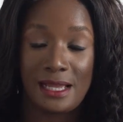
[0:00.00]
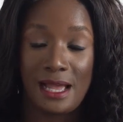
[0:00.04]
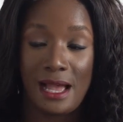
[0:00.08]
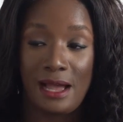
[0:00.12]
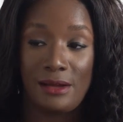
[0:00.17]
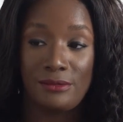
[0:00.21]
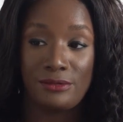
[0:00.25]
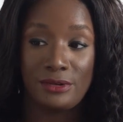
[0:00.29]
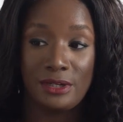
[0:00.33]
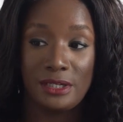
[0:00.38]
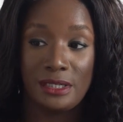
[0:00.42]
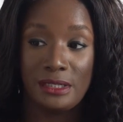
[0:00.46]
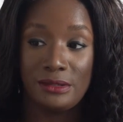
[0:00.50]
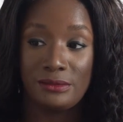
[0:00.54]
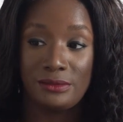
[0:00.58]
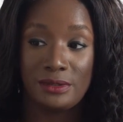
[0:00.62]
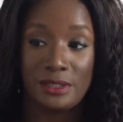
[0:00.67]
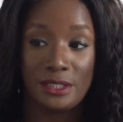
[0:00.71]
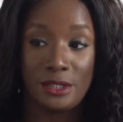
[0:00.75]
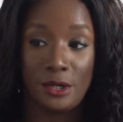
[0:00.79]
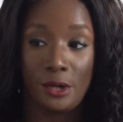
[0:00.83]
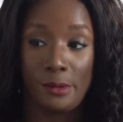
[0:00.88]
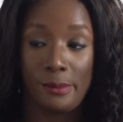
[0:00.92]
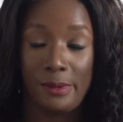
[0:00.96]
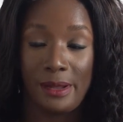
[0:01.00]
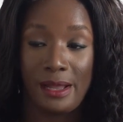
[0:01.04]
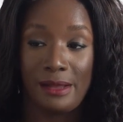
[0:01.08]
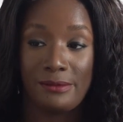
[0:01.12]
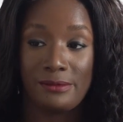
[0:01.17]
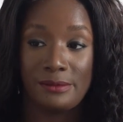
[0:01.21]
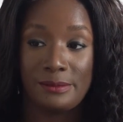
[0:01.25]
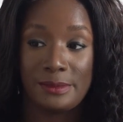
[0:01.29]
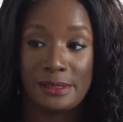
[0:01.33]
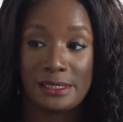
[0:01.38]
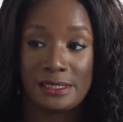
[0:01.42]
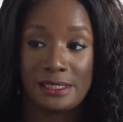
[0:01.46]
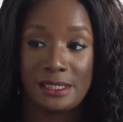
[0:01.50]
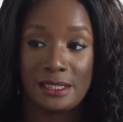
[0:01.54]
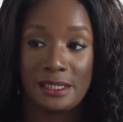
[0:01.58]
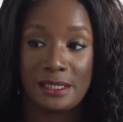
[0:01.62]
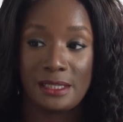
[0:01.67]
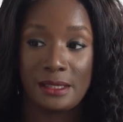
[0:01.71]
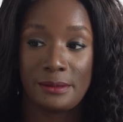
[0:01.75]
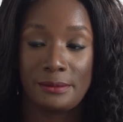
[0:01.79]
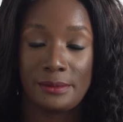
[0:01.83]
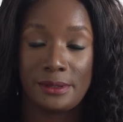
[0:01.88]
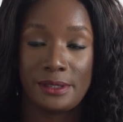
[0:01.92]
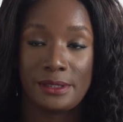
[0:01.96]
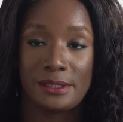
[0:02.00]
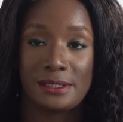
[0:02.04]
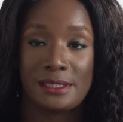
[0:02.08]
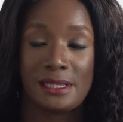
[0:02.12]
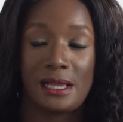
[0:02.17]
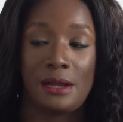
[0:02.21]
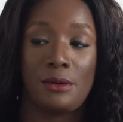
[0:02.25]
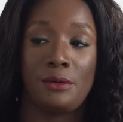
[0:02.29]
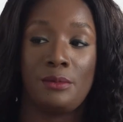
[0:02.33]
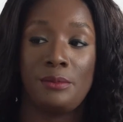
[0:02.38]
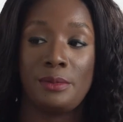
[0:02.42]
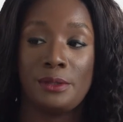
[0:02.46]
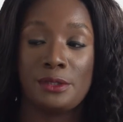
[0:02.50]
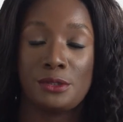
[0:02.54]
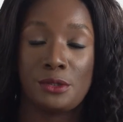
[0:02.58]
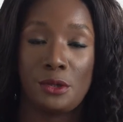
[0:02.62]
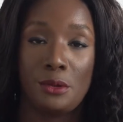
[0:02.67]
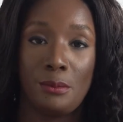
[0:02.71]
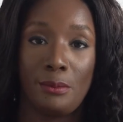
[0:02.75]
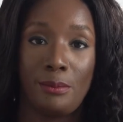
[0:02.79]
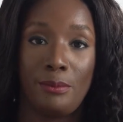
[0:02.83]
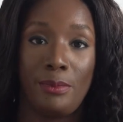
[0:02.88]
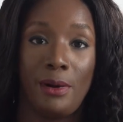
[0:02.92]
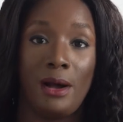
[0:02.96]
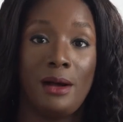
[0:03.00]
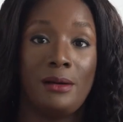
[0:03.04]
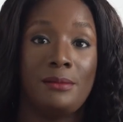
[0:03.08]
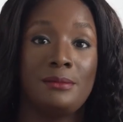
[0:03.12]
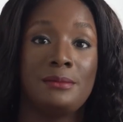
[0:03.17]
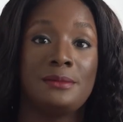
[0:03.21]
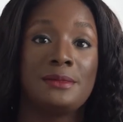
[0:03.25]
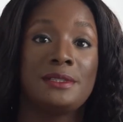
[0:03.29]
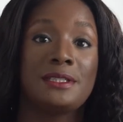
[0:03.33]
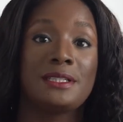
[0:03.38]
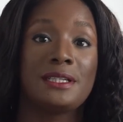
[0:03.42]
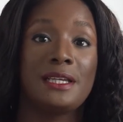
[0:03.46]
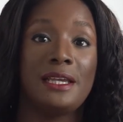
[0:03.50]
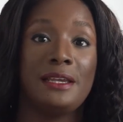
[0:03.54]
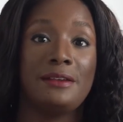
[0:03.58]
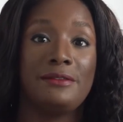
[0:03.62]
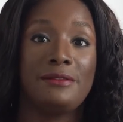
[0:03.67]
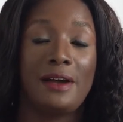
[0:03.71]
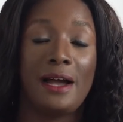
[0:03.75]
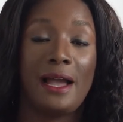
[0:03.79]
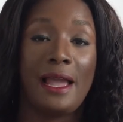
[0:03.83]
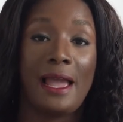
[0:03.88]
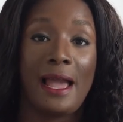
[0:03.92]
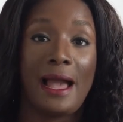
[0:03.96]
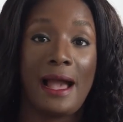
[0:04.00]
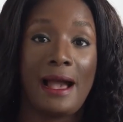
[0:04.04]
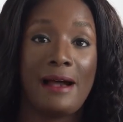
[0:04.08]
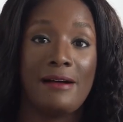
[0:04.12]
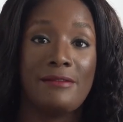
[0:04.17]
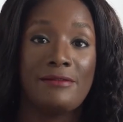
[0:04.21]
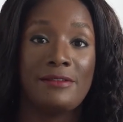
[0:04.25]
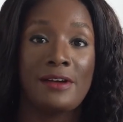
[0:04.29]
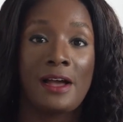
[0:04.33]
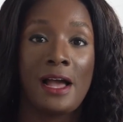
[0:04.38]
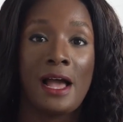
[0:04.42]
I really hope I haven't missed anything, because I will be so bummed if I have.